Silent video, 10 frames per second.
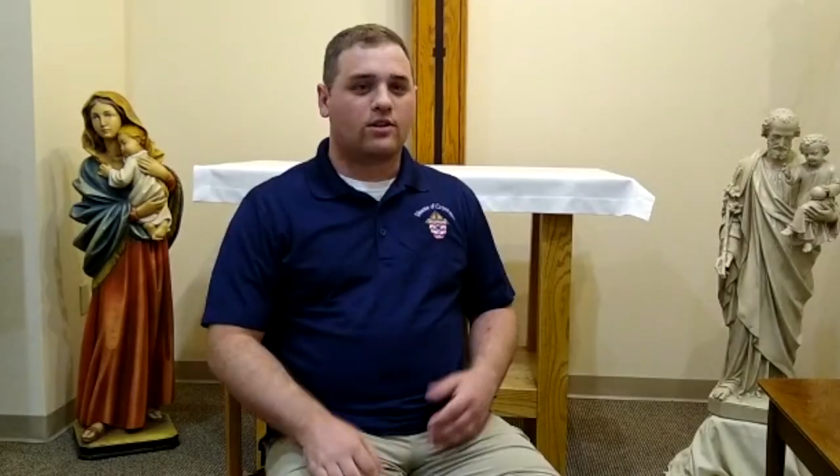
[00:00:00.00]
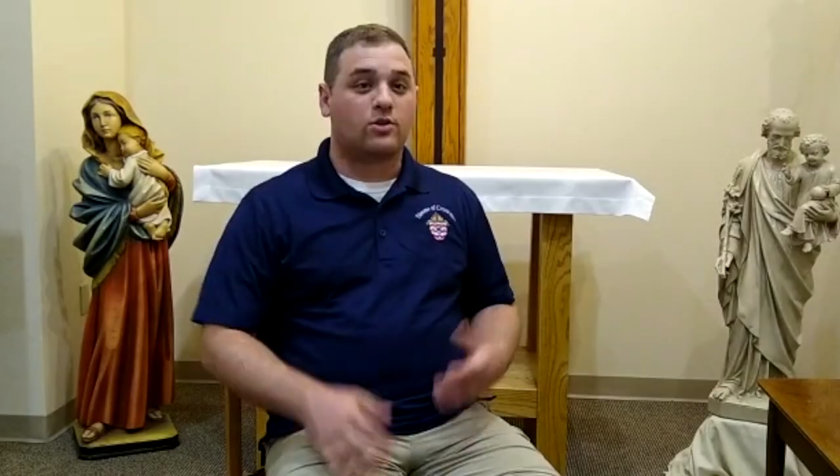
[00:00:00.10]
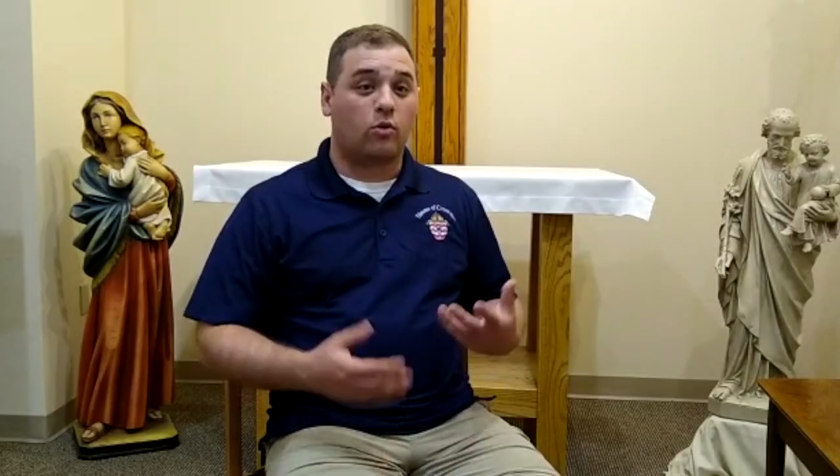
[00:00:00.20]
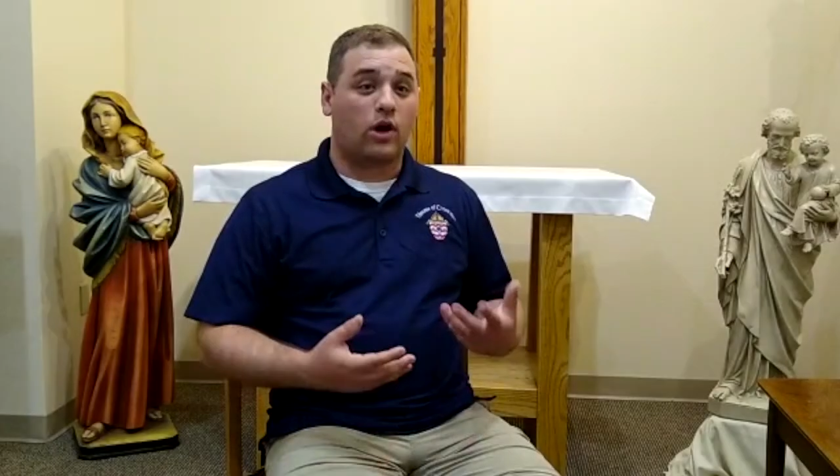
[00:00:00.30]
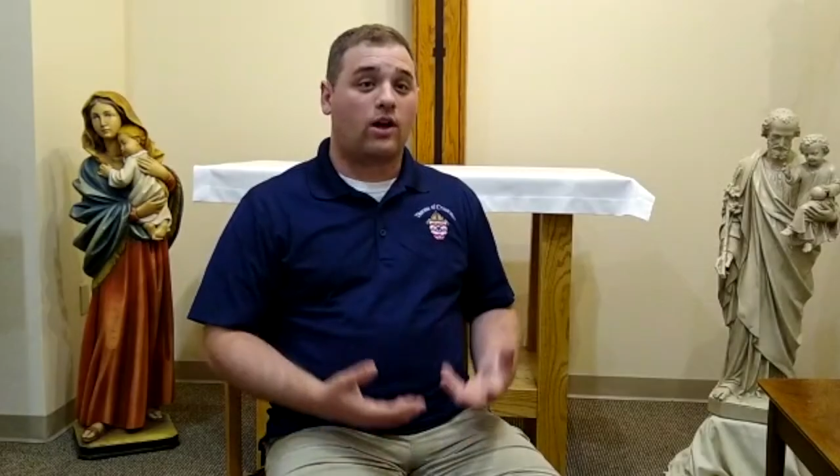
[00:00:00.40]

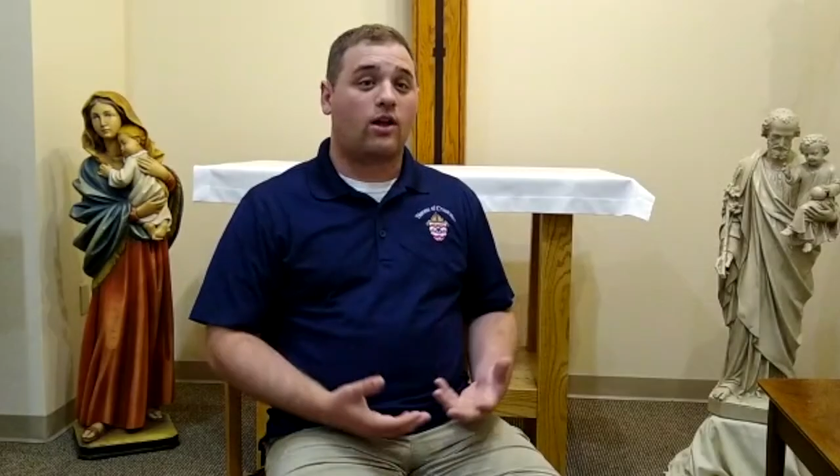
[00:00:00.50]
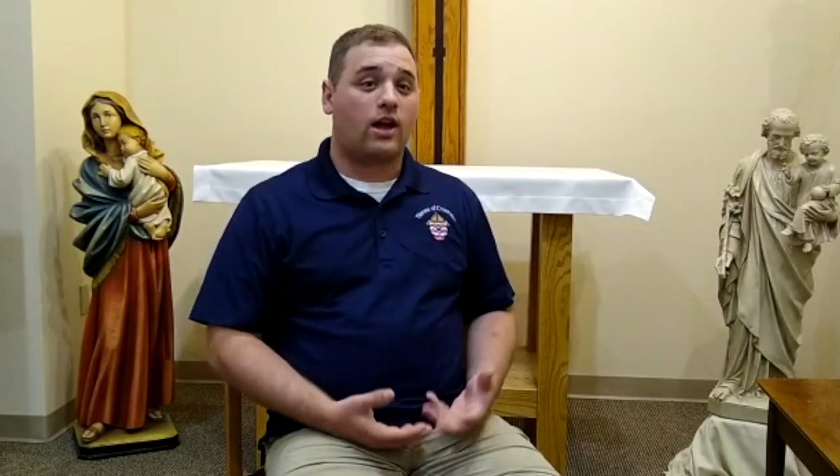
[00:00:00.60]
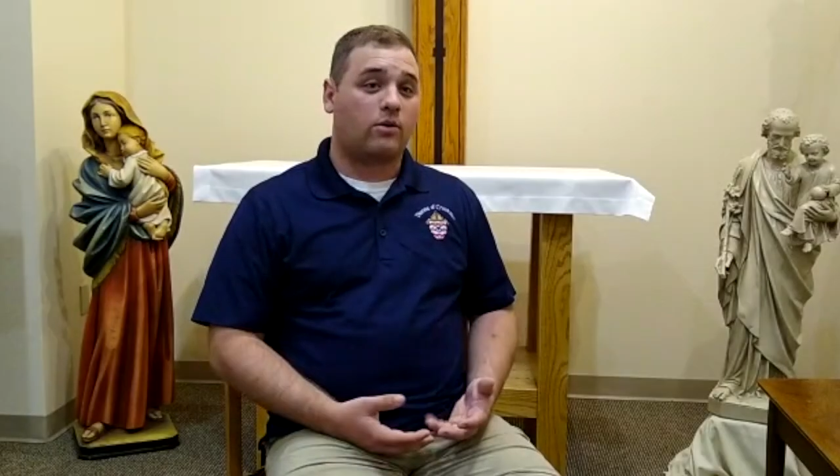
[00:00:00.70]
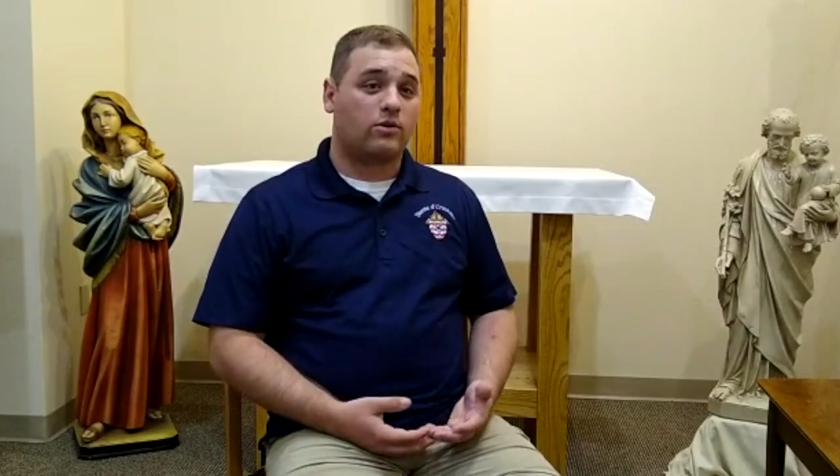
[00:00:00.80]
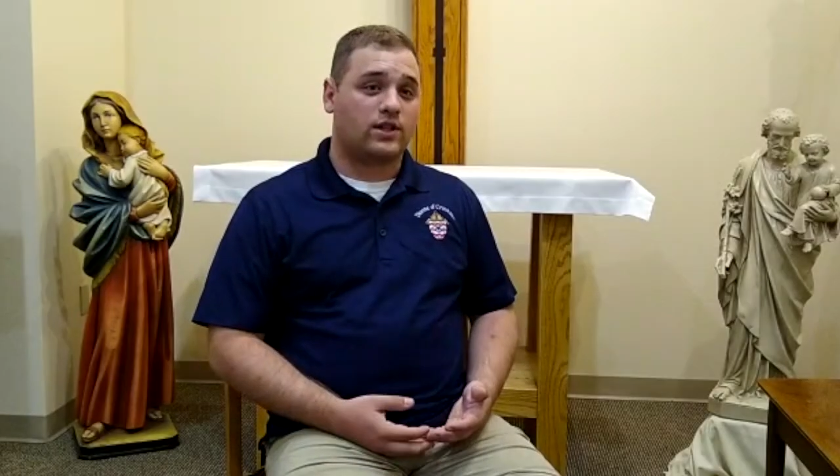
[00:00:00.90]
So while
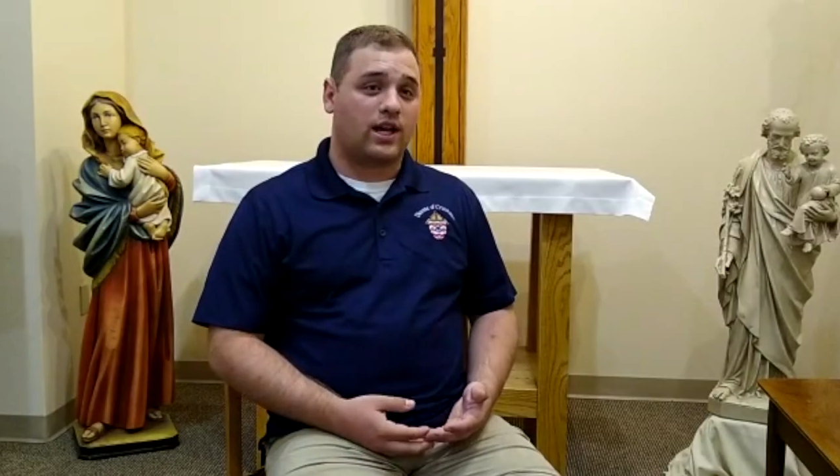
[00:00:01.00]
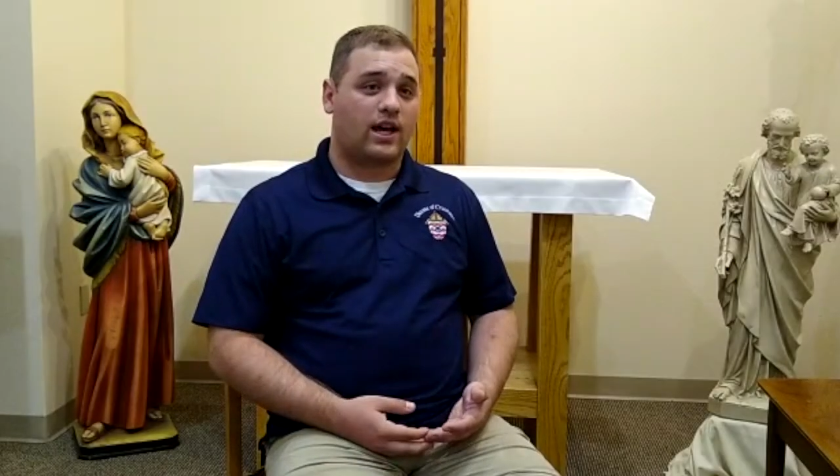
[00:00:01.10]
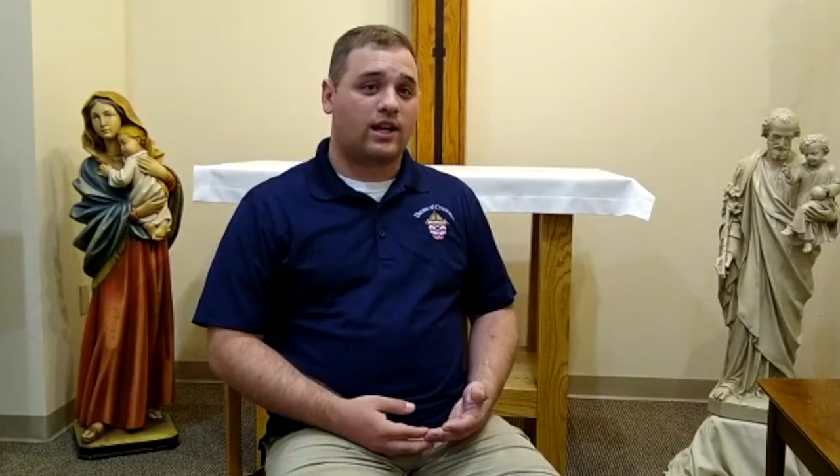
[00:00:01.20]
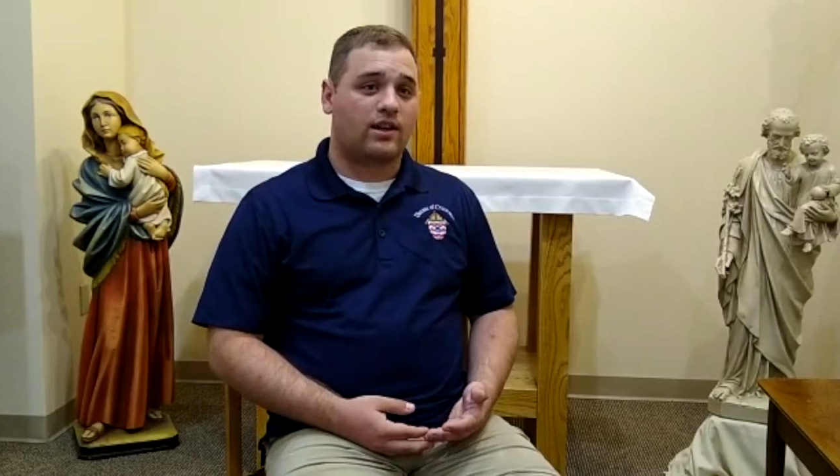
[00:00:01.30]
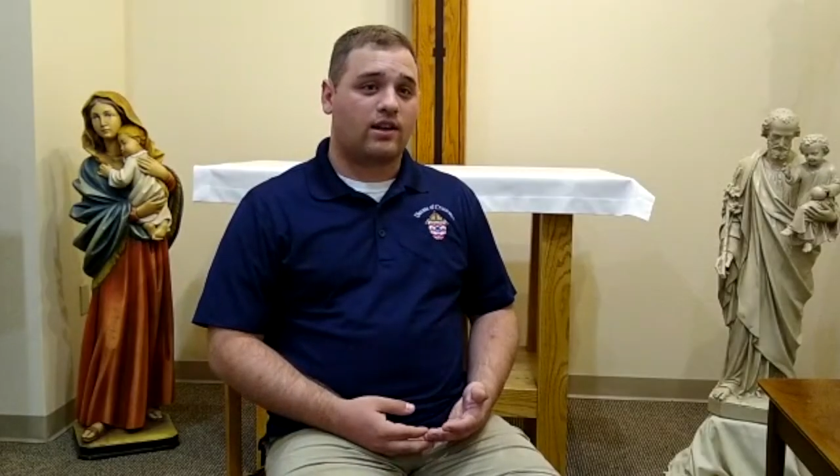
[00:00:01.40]
I was
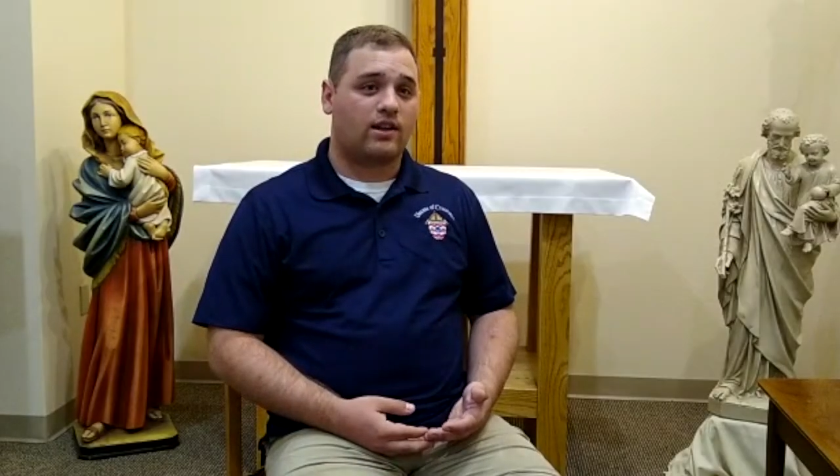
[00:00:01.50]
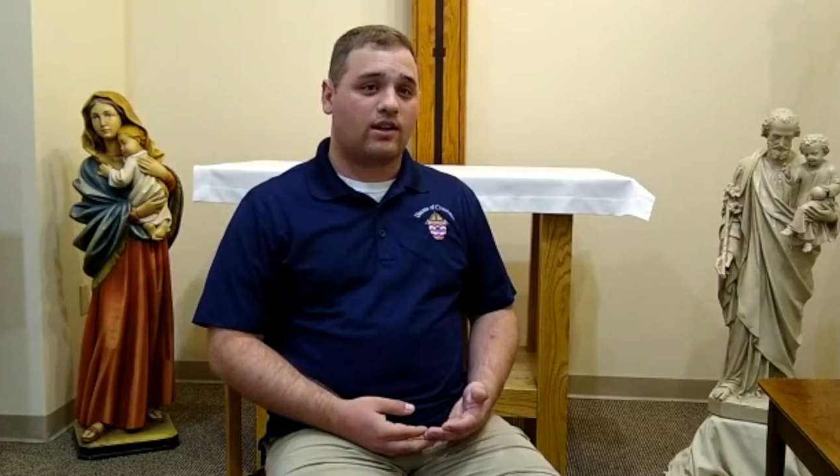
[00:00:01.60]
at